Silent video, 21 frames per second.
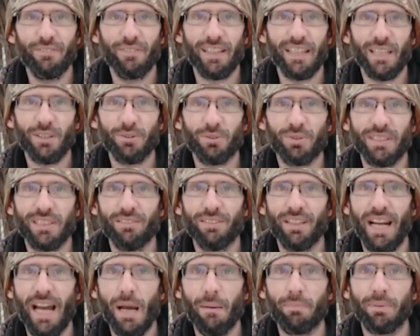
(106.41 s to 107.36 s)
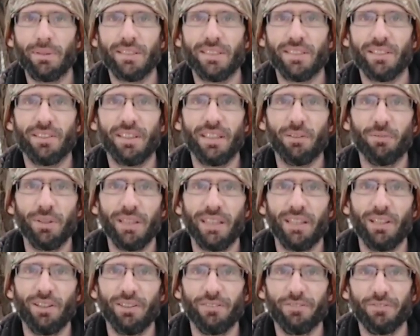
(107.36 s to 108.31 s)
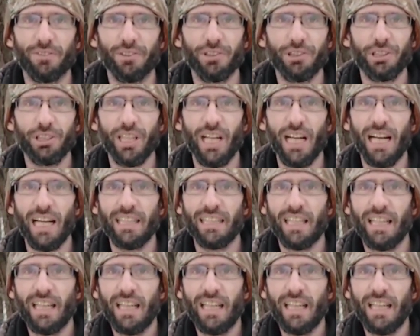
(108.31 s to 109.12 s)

I guess we'll see what happens. So here we go on the first shot.